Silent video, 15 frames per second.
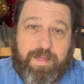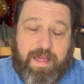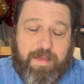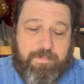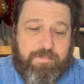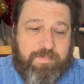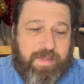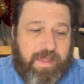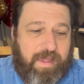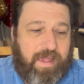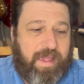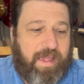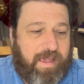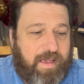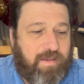Um, he,
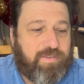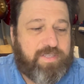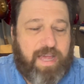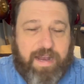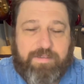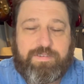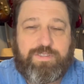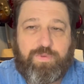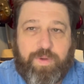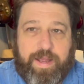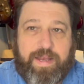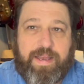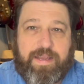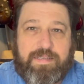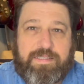he goes out of his way
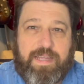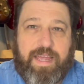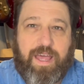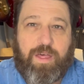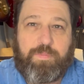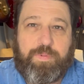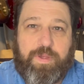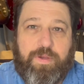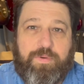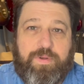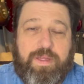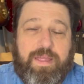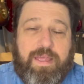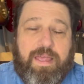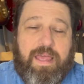to, to help you.
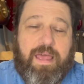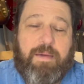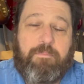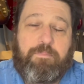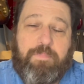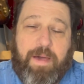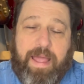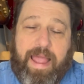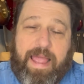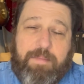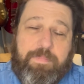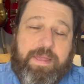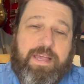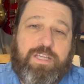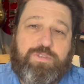But and
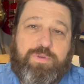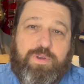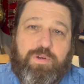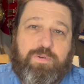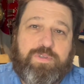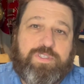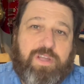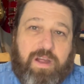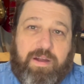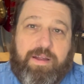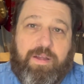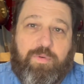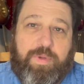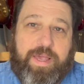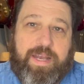because we know
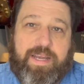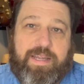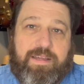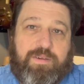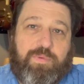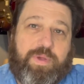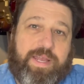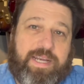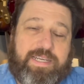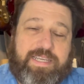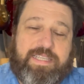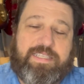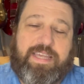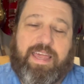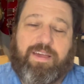Rosario, we get a we get a
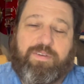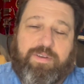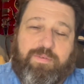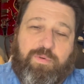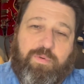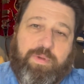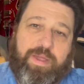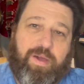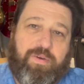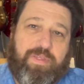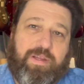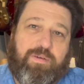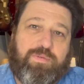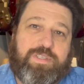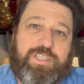discount when we go
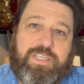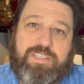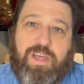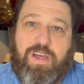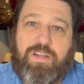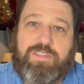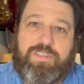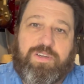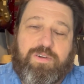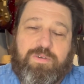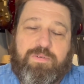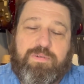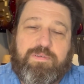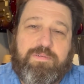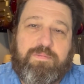there, which is
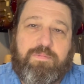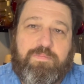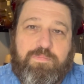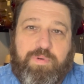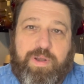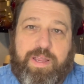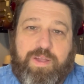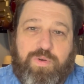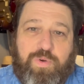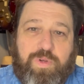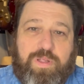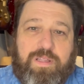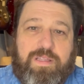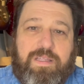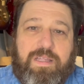also pretty cool.